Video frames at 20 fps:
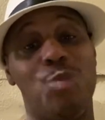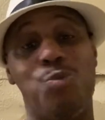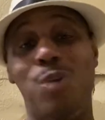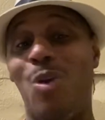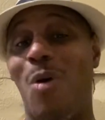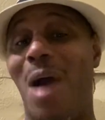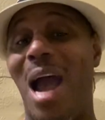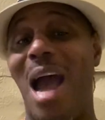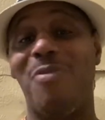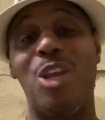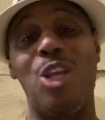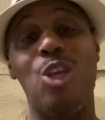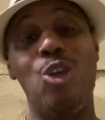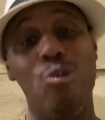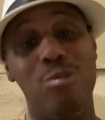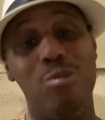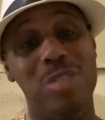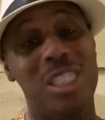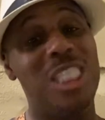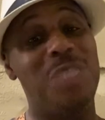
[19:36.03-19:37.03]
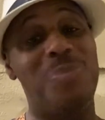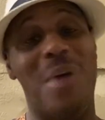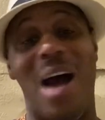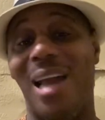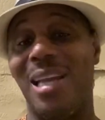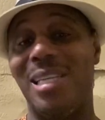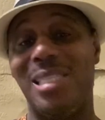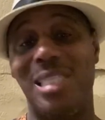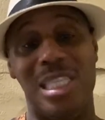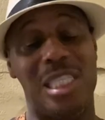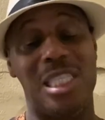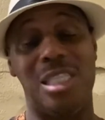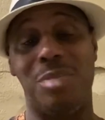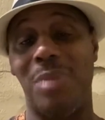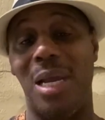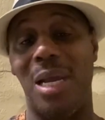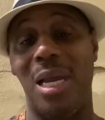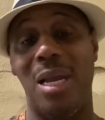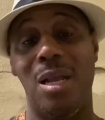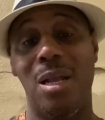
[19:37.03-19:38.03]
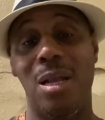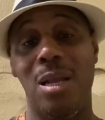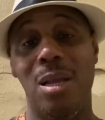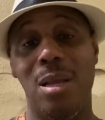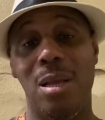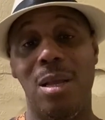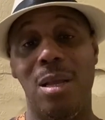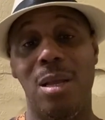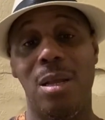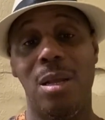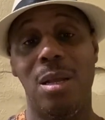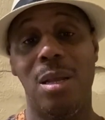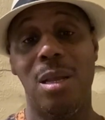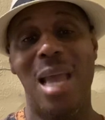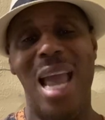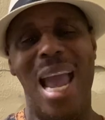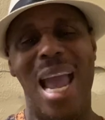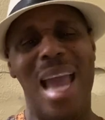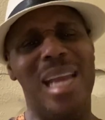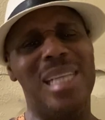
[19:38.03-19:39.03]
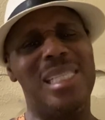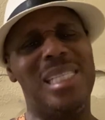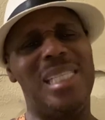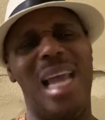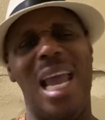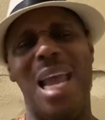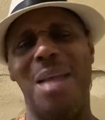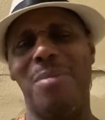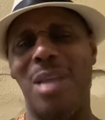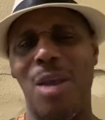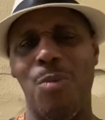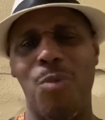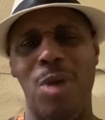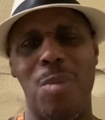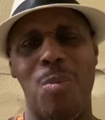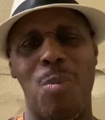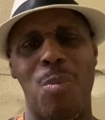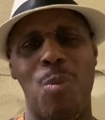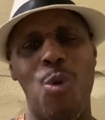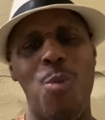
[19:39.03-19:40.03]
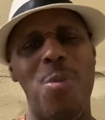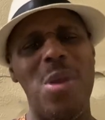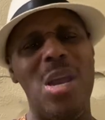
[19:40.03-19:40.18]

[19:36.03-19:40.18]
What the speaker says: We're going to have to use these politicians, man. And the same thing with with